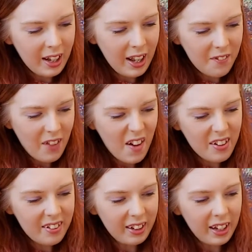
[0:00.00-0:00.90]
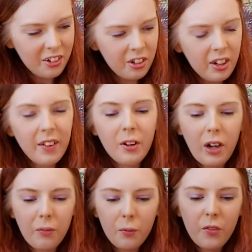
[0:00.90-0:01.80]
a varied selection. I think
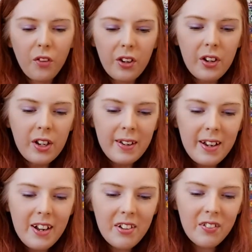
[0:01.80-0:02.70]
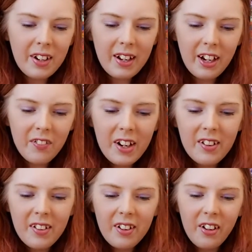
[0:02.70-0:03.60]
we've got Easter egg
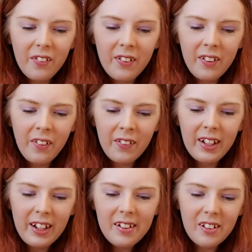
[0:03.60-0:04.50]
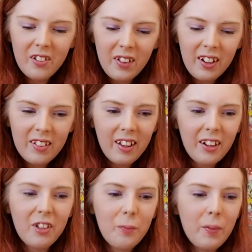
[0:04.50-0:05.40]
decorating on the list as well, so that
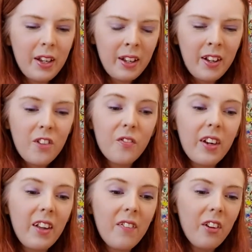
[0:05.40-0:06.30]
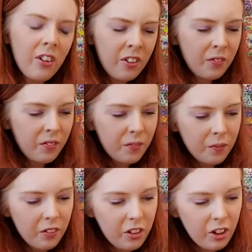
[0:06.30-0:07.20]
could be really fun
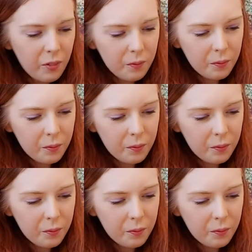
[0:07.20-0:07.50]
to do.